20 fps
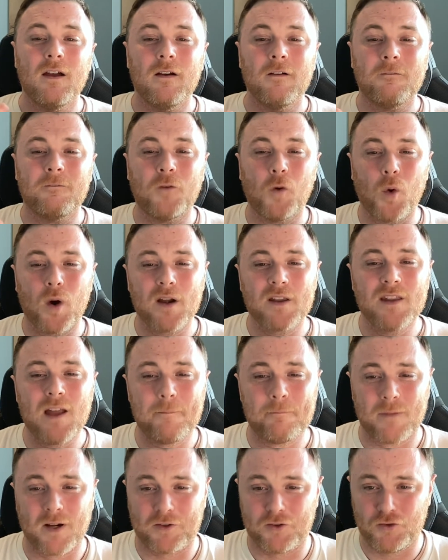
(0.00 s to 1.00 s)
For
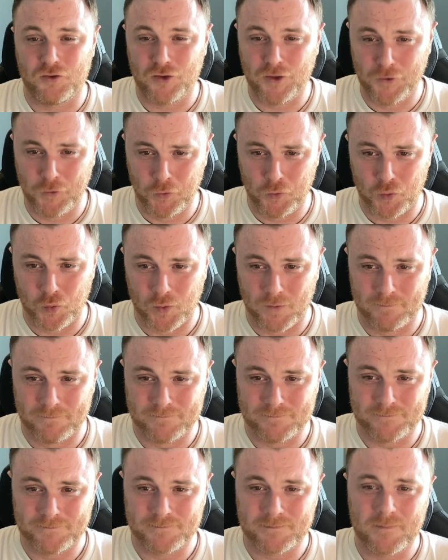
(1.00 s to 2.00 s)
number 2,
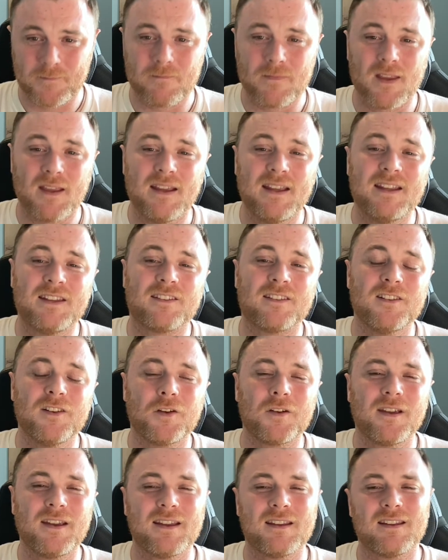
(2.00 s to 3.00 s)
it's
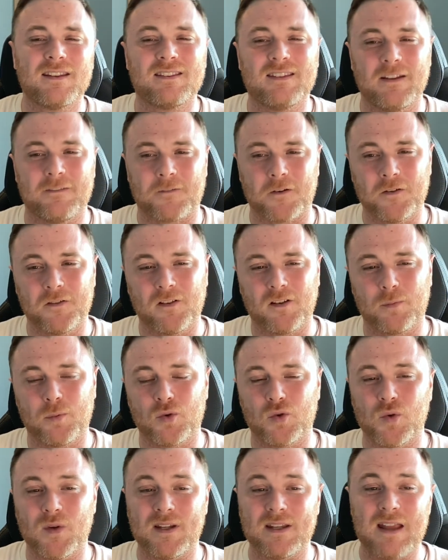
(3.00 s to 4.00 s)
looking at the difference
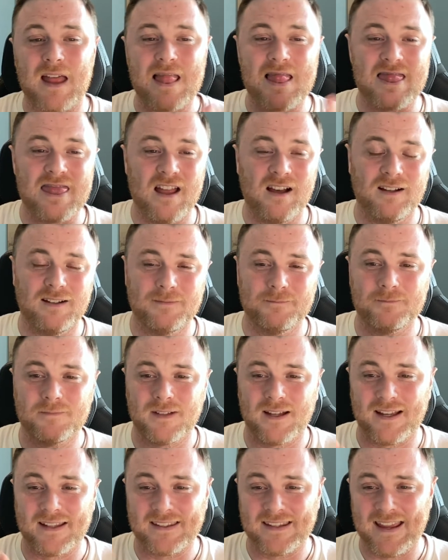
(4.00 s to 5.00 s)
between the
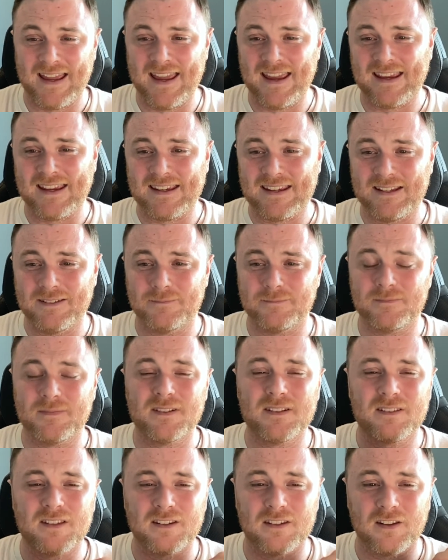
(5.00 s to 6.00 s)
and a
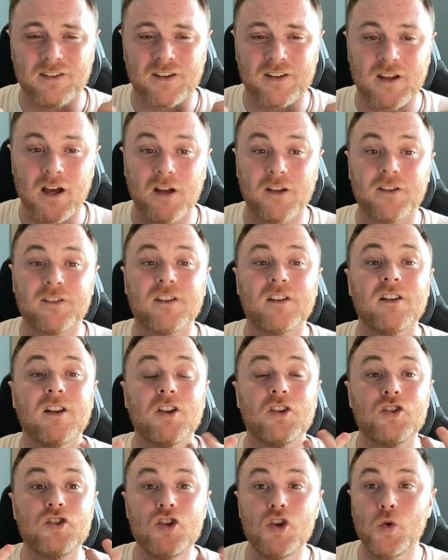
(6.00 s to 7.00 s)
to discuss the
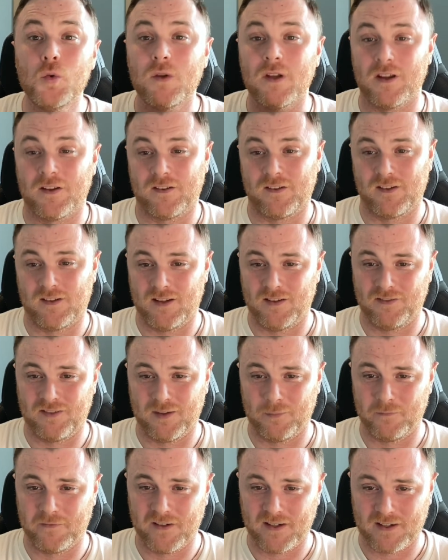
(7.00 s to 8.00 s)
newness of
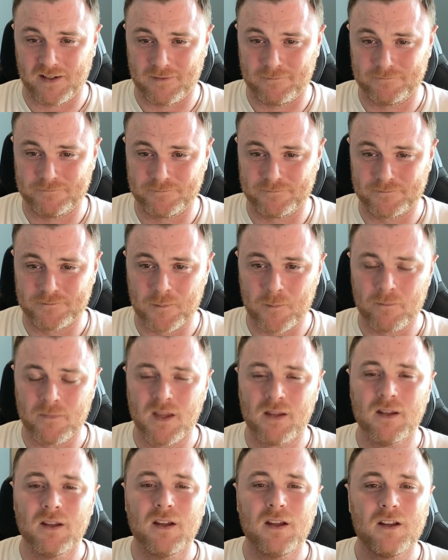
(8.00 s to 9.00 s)
something.
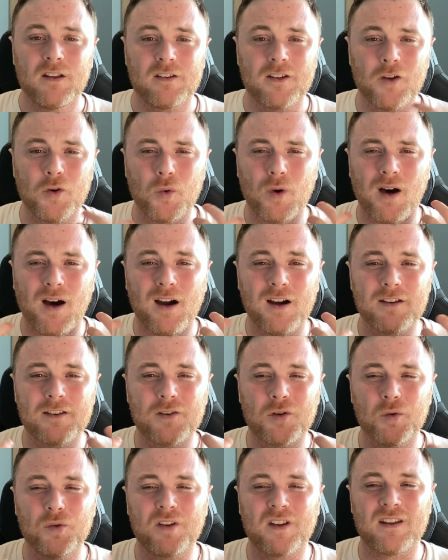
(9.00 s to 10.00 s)
So
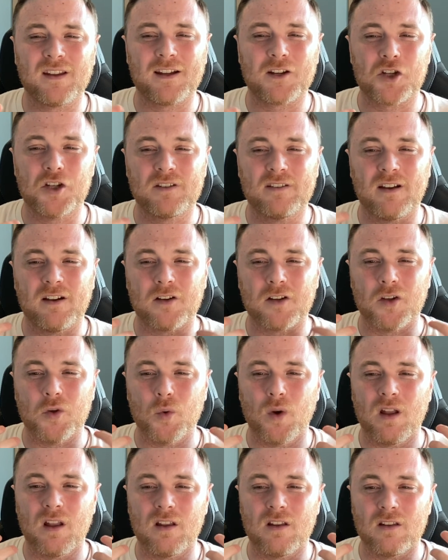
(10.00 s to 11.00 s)
articles can actually tell you
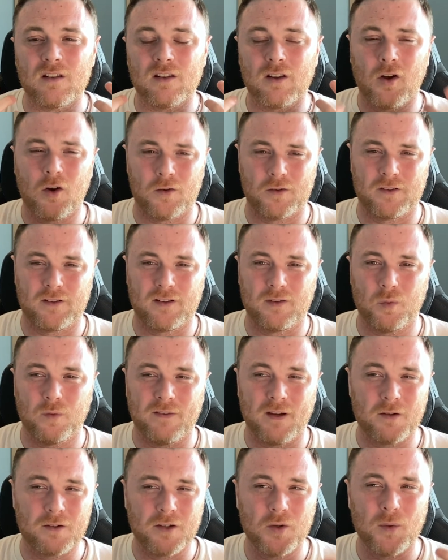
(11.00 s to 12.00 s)
a lot
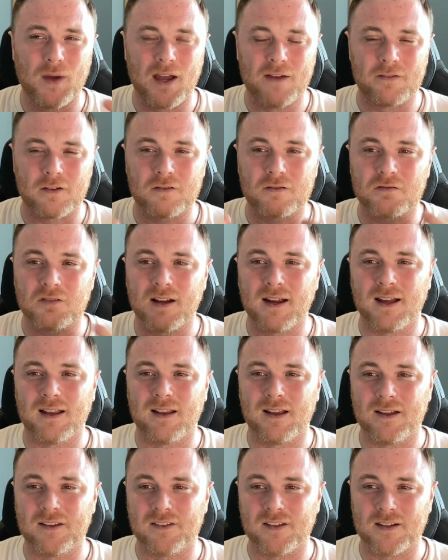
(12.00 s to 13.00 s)
without you ever
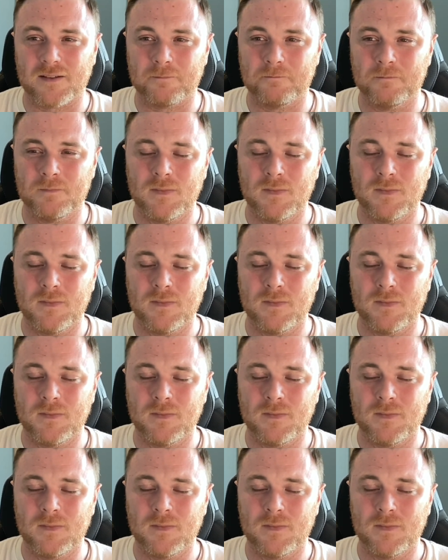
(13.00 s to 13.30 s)
realizing.